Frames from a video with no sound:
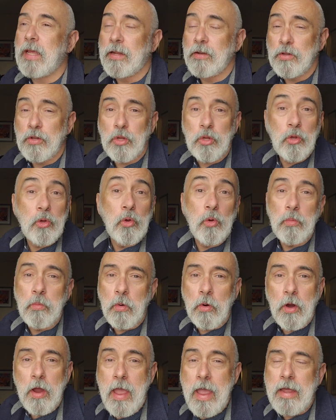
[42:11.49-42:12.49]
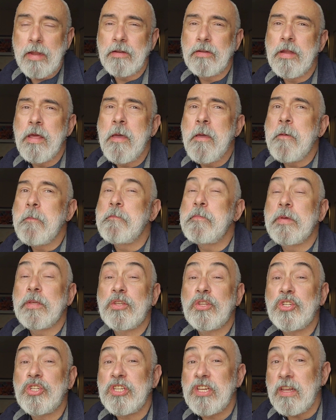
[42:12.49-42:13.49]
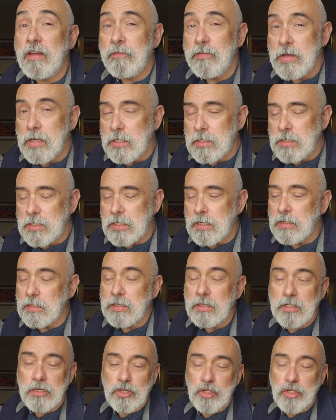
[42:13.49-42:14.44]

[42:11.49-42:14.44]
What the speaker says: and humor and mischievousness.